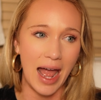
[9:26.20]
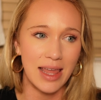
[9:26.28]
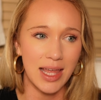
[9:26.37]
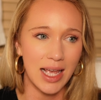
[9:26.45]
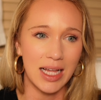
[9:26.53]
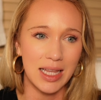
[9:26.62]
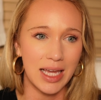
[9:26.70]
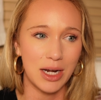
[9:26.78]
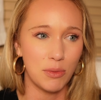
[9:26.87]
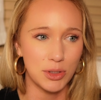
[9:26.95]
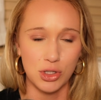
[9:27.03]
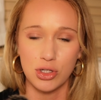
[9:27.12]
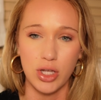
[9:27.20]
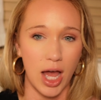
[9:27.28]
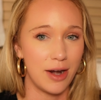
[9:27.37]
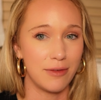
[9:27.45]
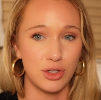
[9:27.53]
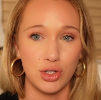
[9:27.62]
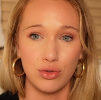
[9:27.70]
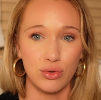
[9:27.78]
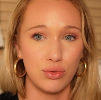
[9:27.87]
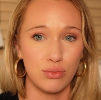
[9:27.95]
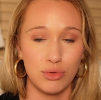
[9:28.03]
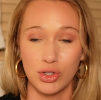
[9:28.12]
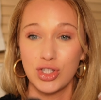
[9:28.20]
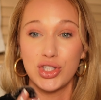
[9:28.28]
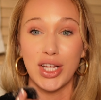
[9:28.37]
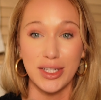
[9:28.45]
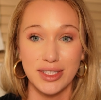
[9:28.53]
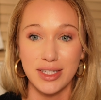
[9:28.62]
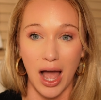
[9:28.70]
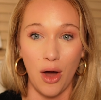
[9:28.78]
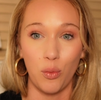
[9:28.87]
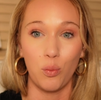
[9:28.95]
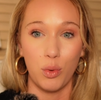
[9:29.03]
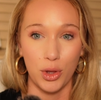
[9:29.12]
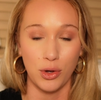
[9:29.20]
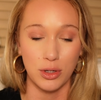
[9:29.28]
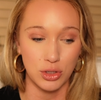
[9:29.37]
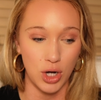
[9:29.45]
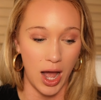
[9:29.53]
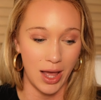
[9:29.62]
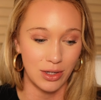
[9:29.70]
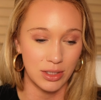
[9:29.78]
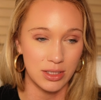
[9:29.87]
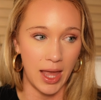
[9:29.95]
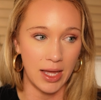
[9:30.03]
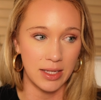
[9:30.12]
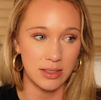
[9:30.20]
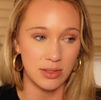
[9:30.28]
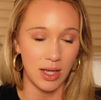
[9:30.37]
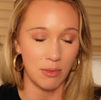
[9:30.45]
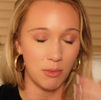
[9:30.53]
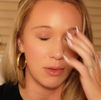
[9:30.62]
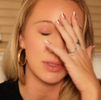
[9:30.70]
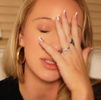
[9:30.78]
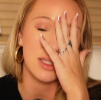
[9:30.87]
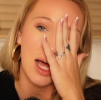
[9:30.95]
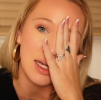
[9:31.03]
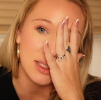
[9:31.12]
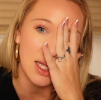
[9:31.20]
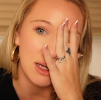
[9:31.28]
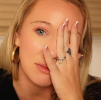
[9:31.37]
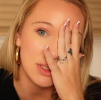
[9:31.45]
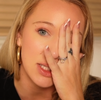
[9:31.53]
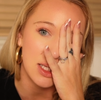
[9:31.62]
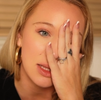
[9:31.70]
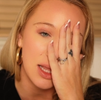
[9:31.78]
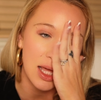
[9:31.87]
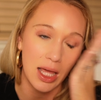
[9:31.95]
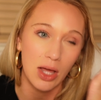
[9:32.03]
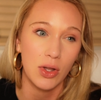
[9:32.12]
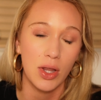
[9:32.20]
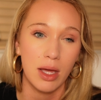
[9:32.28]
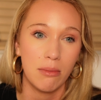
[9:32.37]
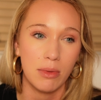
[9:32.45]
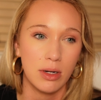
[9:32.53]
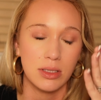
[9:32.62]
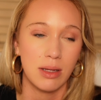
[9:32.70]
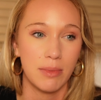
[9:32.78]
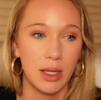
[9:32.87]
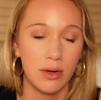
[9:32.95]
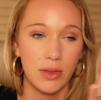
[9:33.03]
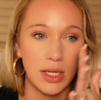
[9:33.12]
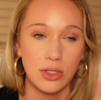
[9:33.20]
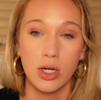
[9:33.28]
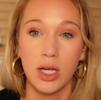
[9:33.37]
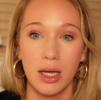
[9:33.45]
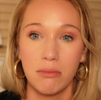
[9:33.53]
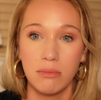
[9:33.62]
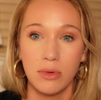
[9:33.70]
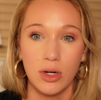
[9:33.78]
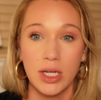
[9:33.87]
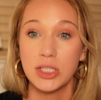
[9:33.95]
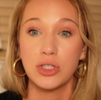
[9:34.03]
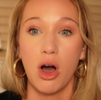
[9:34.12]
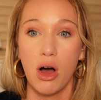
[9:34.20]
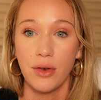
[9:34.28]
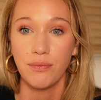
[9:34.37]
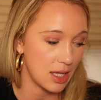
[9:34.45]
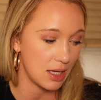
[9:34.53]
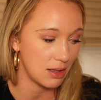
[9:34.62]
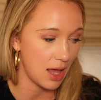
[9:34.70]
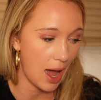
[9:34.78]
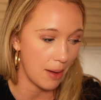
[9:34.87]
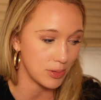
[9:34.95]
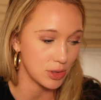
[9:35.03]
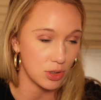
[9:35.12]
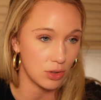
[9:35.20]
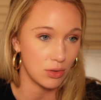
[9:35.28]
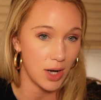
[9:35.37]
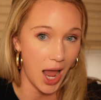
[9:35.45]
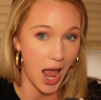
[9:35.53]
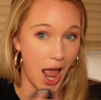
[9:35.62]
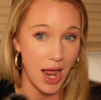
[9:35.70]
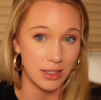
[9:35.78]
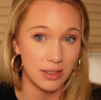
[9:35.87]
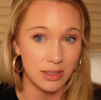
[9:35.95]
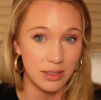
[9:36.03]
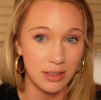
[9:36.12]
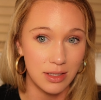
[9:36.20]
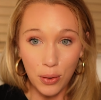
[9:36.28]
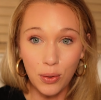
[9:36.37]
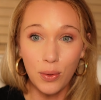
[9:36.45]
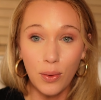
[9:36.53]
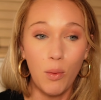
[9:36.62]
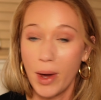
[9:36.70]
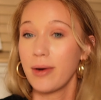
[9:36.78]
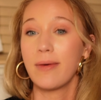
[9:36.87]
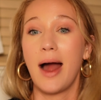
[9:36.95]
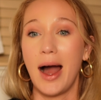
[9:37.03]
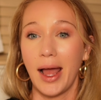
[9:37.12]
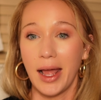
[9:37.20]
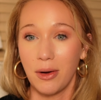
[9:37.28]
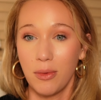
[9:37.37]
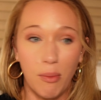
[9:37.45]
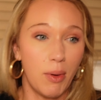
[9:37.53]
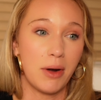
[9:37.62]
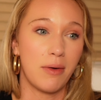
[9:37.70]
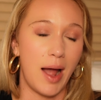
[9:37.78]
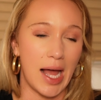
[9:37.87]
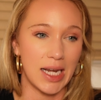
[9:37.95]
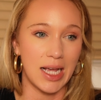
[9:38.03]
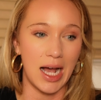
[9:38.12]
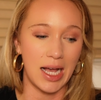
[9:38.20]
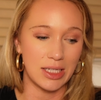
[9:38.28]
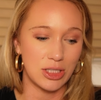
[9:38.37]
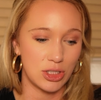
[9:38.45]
I think Helena was just kind of just sits down with her child, and what was the last line was like, they killed him or something, or they took him, or he's gone. And then the episode ends. What a ride, guys.